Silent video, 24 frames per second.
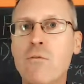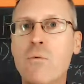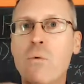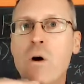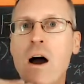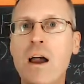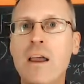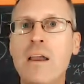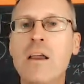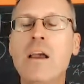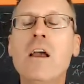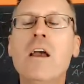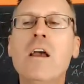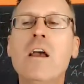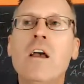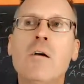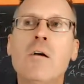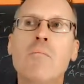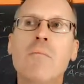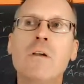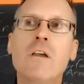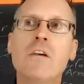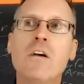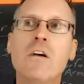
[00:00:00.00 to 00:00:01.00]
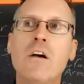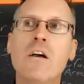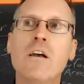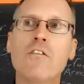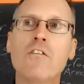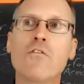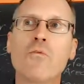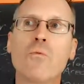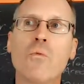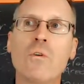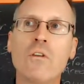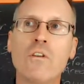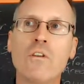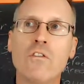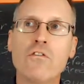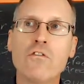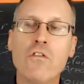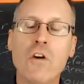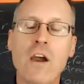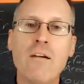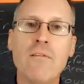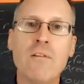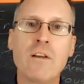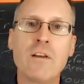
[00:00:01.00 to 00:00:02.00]
Why? Because when you're
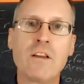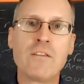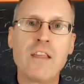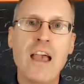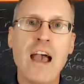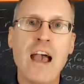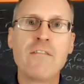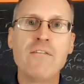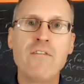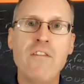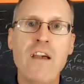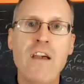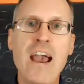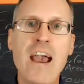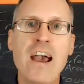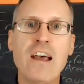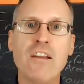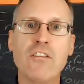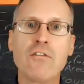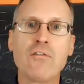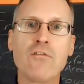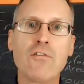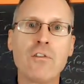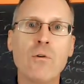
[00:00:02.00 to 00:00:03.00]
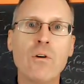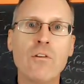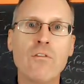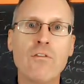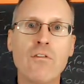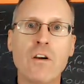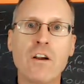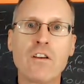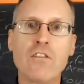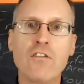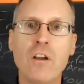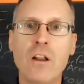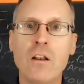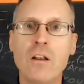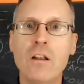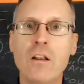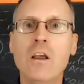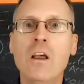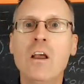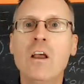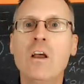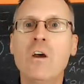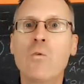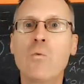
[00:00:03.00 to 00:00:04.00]
traveling that fast, fluid friction
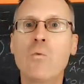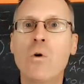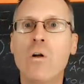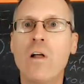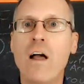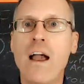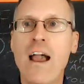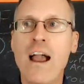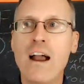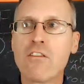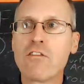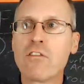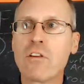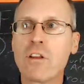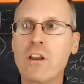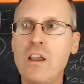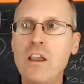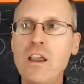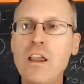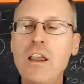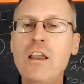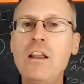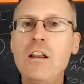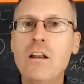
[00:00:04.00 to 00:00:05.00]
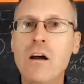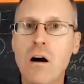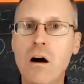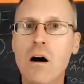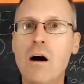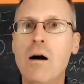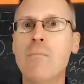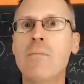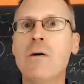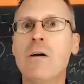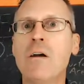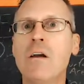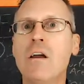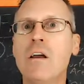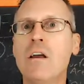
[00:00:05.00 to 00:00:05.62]
will actually heat up